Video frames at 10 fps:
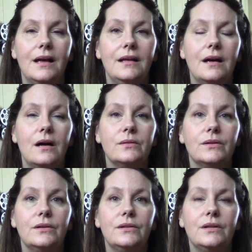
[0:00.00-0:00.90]

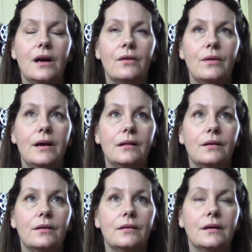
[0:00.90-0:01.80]
yowzers, our
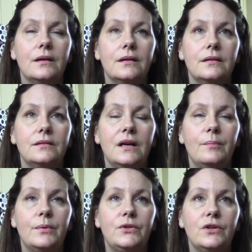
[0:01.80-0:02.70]
regular
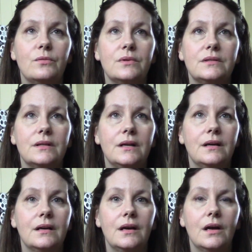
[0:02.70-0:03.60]
temperature was like
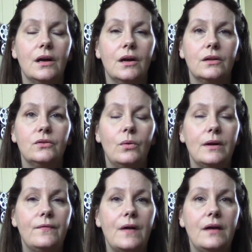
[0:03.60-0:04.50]

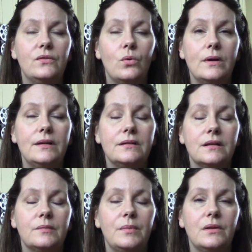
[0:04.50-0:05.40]
25,
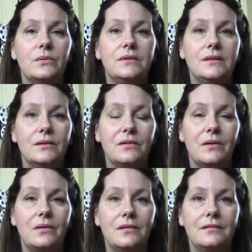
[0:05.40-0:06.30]
26 below
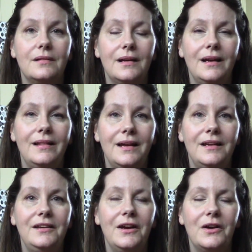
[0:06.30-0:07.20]
zero. And
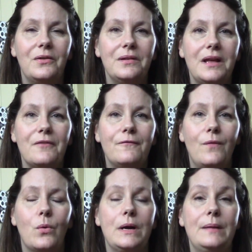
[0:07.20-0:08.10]
then, you know, at that
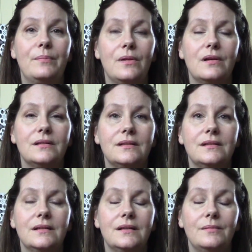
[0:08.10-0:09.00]
40
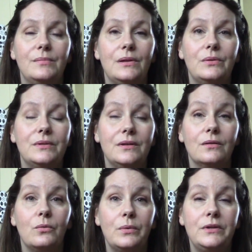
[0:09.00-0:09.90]
plus below
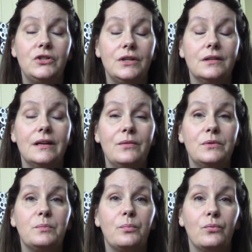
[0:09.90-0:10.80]
zero wind chill, it
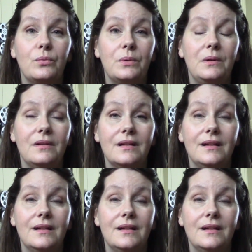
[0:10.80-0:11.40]
was brutal.